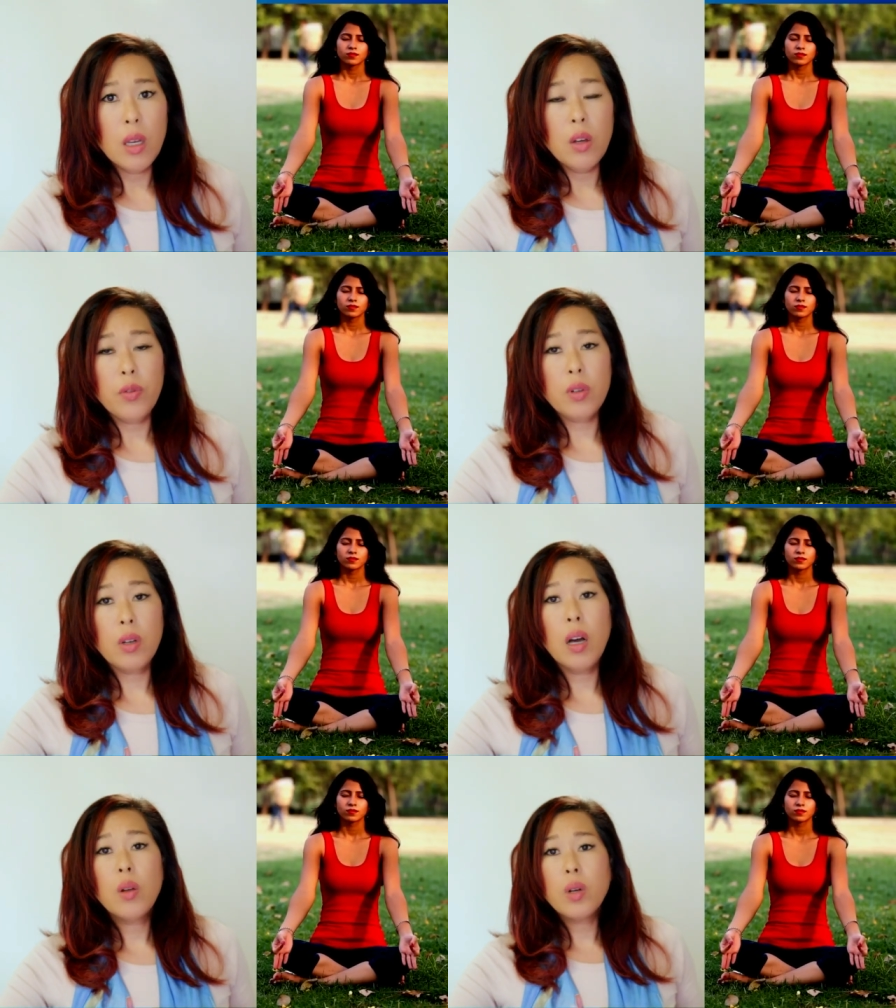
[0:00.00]
For
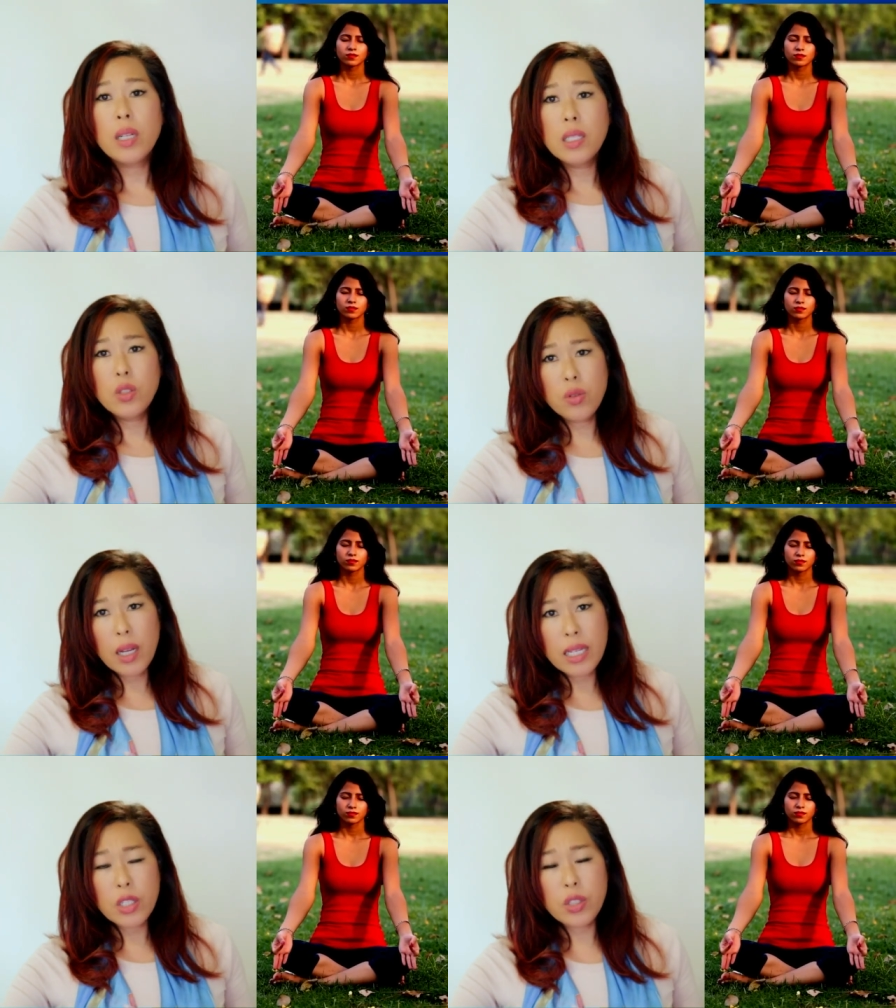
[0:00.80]
God, what He's
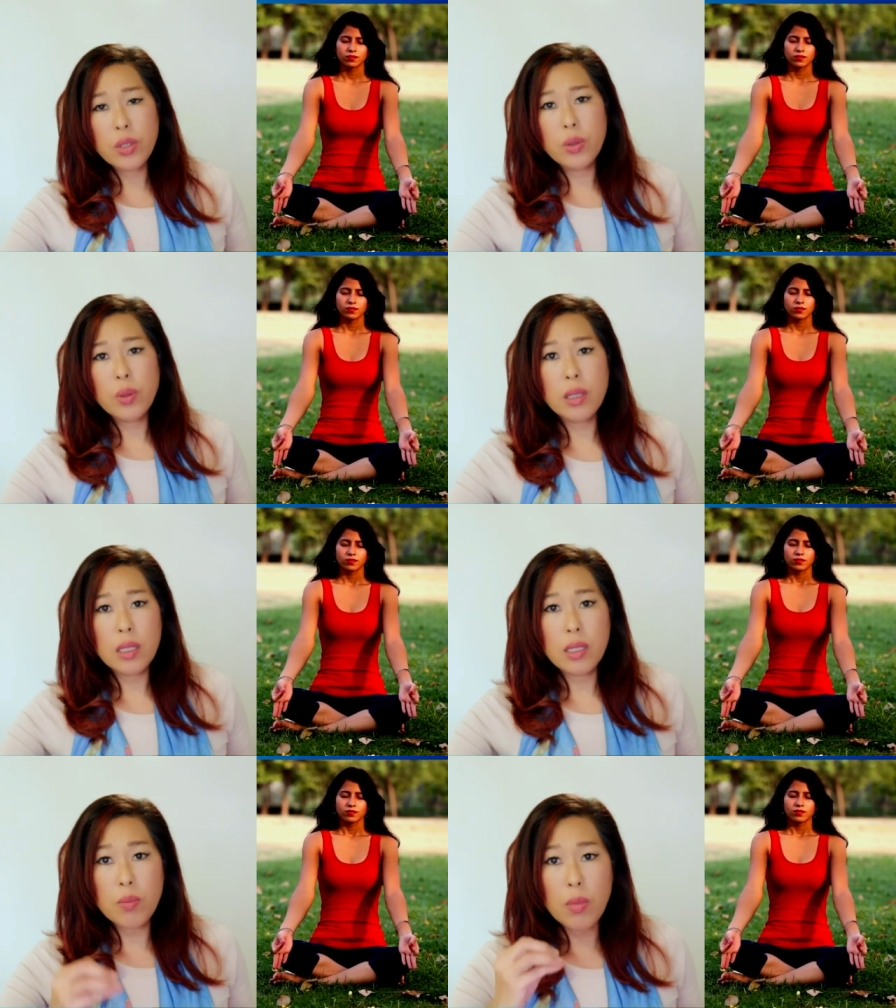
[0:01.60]
trying to do in
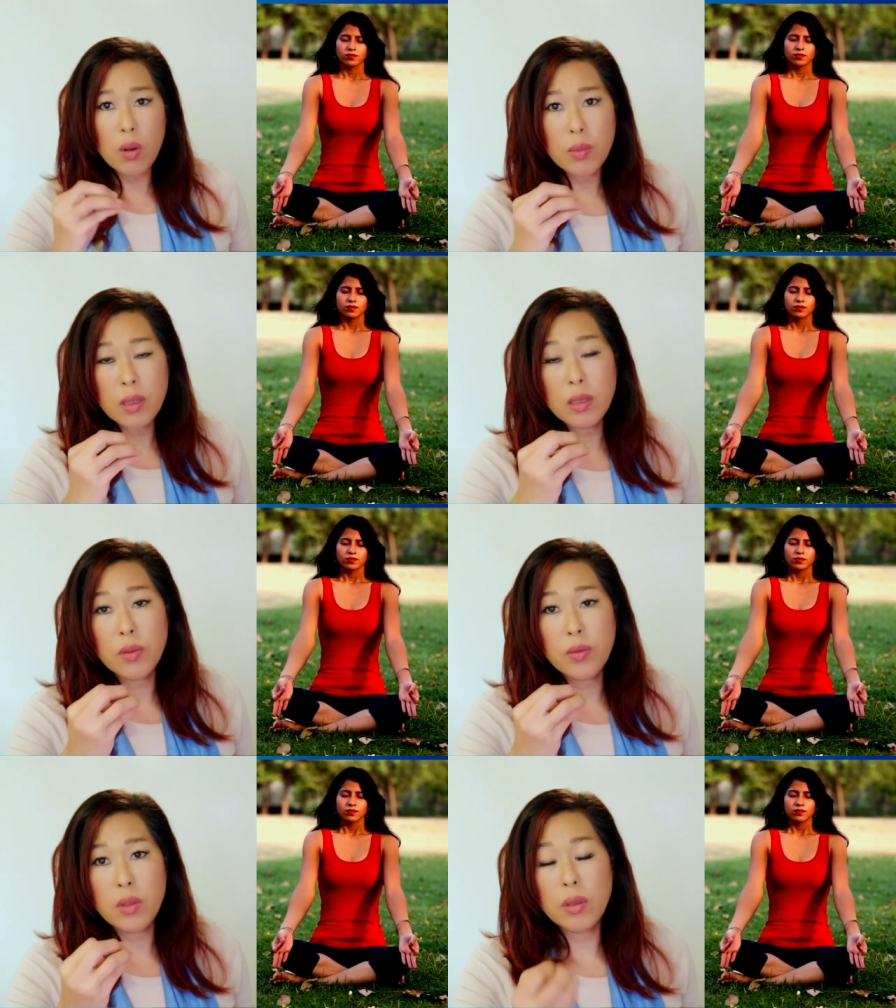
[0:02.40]
these moments
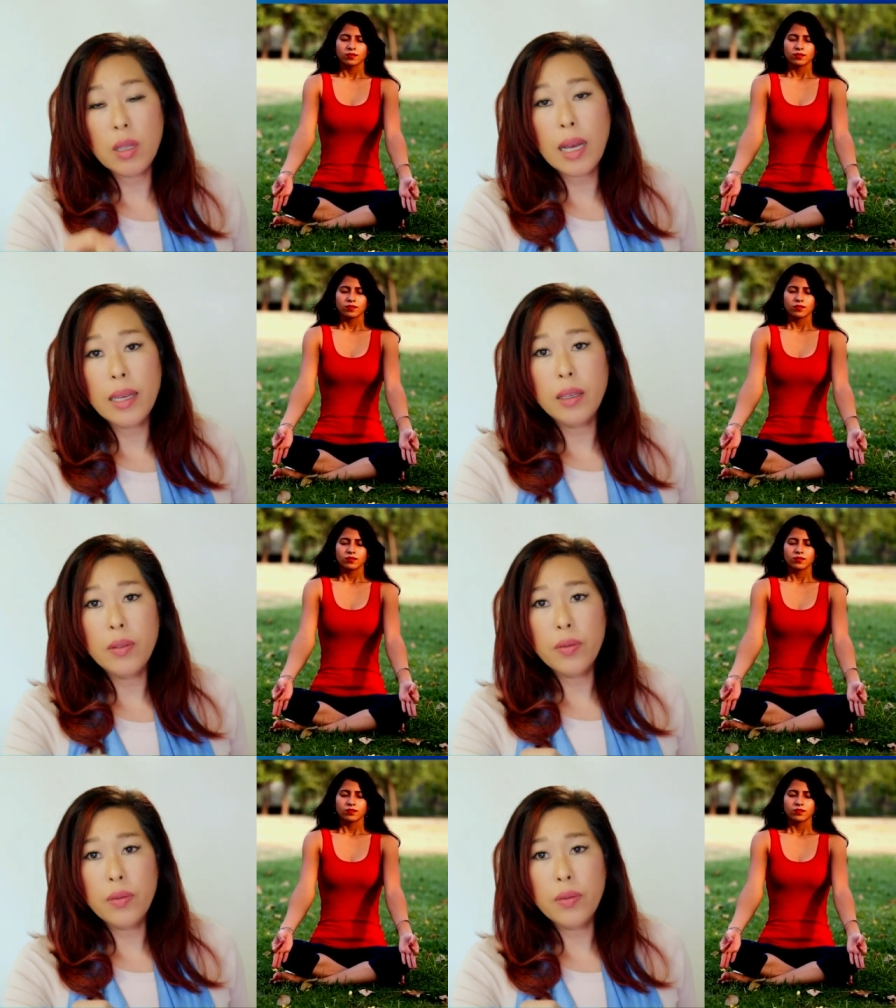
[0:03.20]
of your life